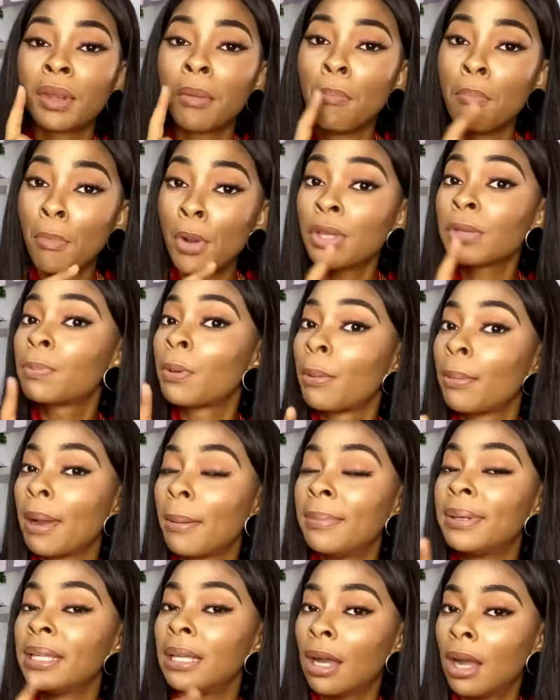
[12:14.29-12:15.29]
Most
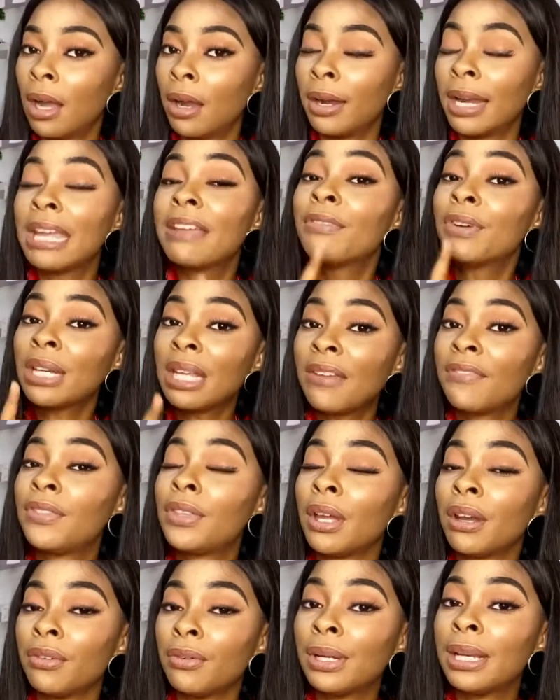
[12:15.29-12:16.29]
probably are. Even if
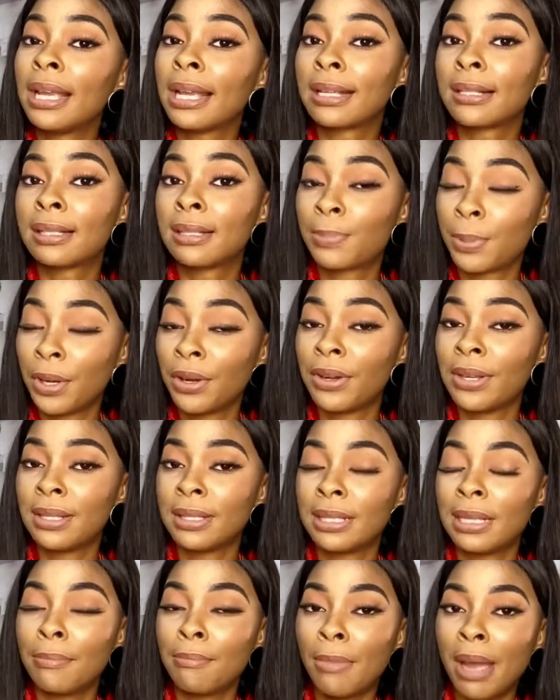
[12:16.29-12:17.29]
they're really
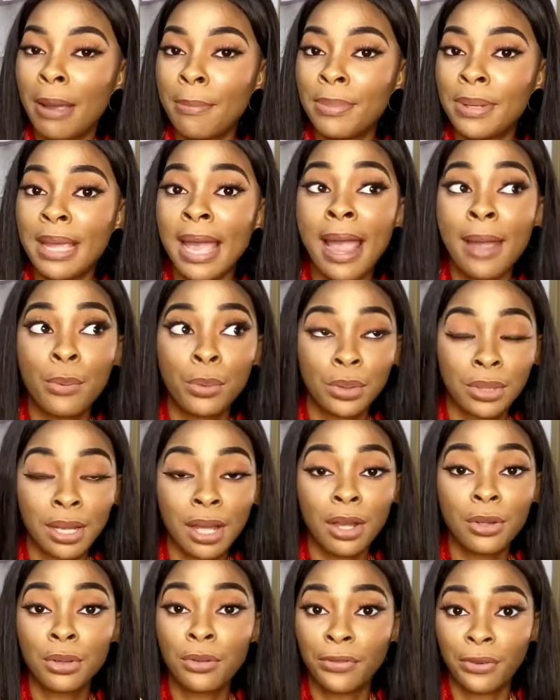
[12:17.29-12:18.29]
experienced, they might be. I will
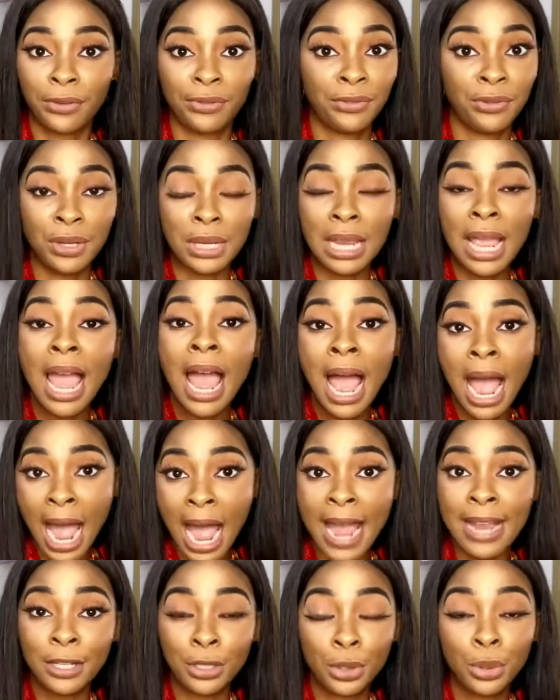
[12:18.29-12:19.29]
tell you for free,
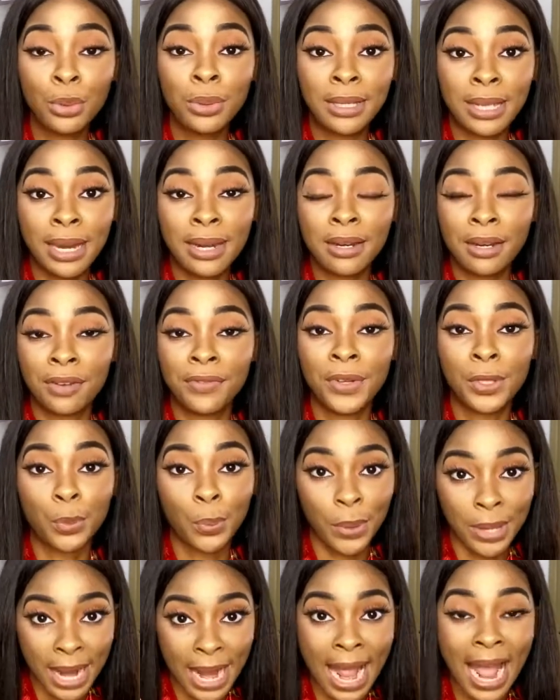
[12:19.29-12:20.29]
I do get nervous
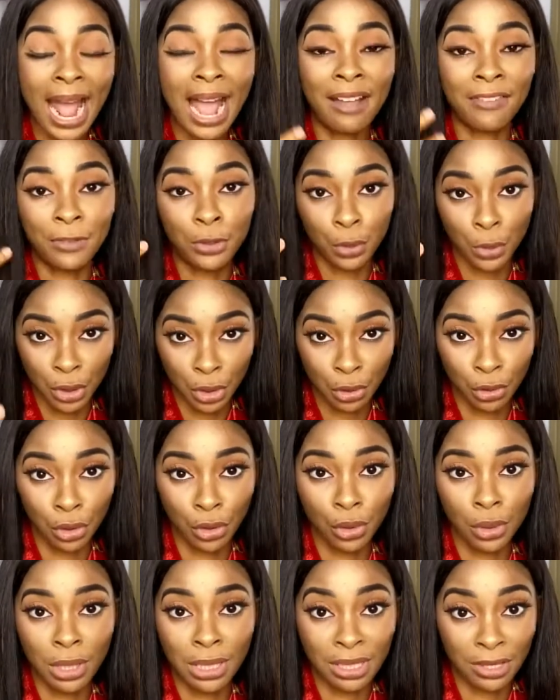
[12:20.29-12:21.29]
when I have to
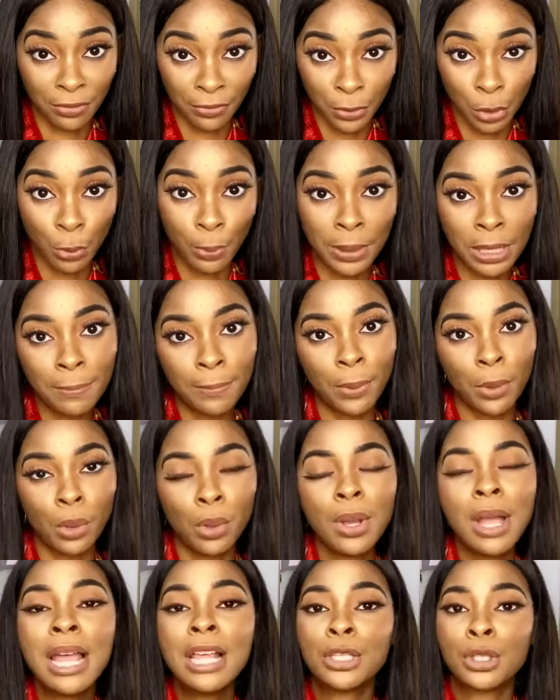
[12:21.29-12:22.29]
interview people.
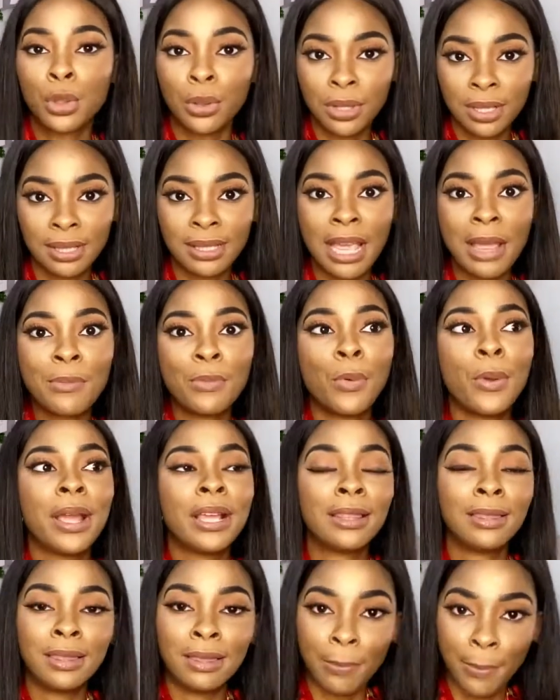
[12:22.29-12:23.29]
So the same way
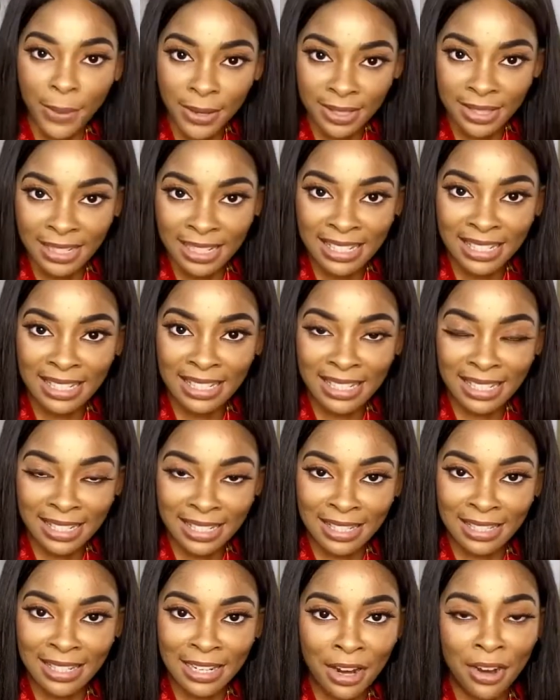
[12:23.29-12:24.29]
the person
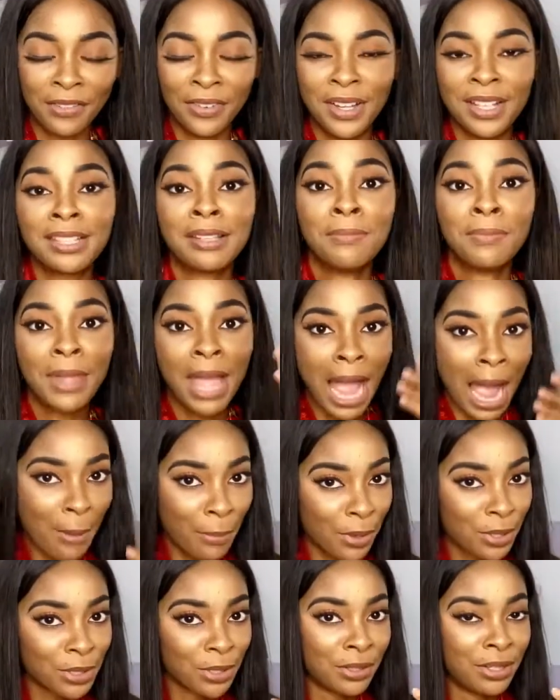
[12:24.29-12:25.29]
is nervous, I'm
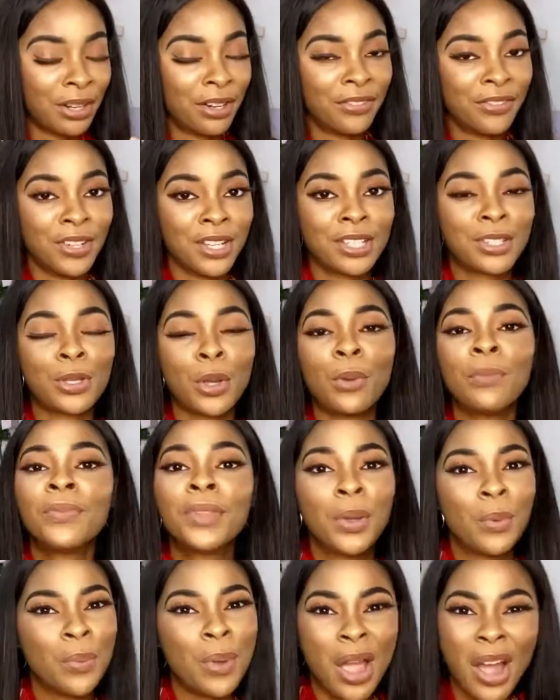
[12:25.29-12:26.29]
also nervous. So
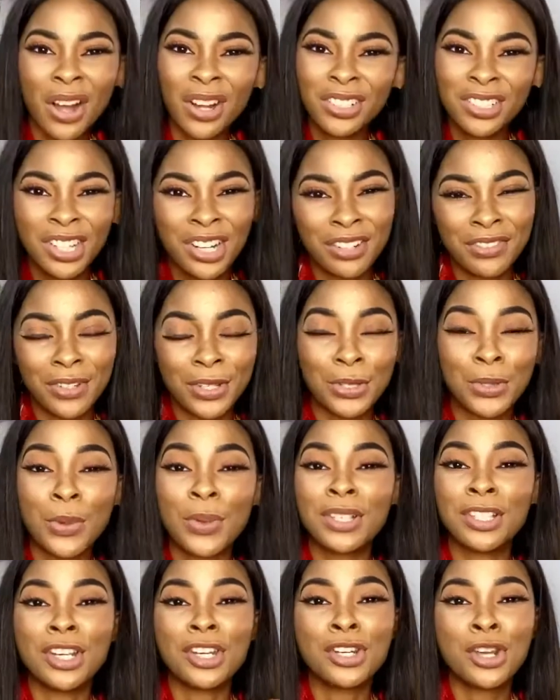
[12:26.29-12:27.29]
we are all nervous. So
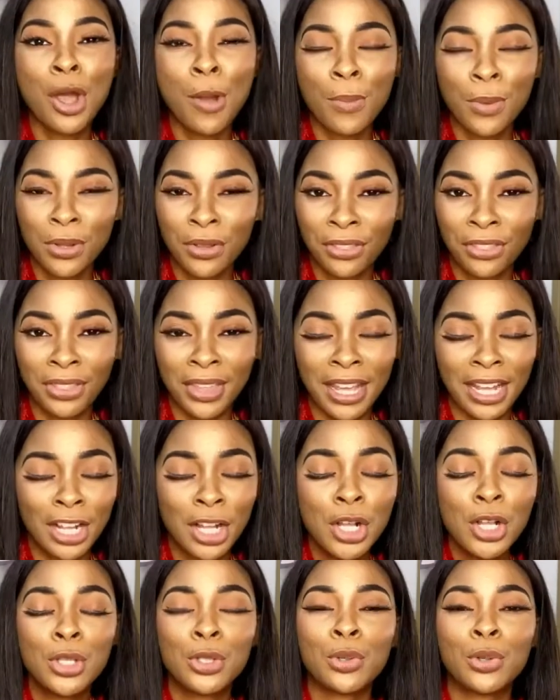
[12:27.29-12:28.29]
it's a normal thing.
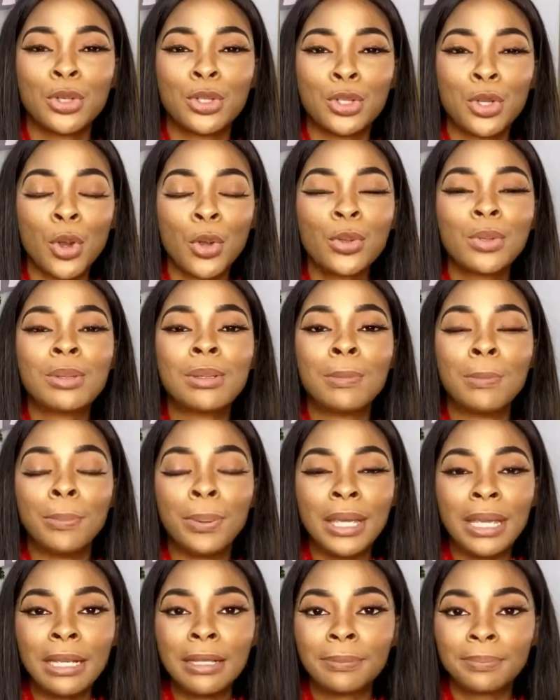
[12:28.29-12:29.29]
So don't be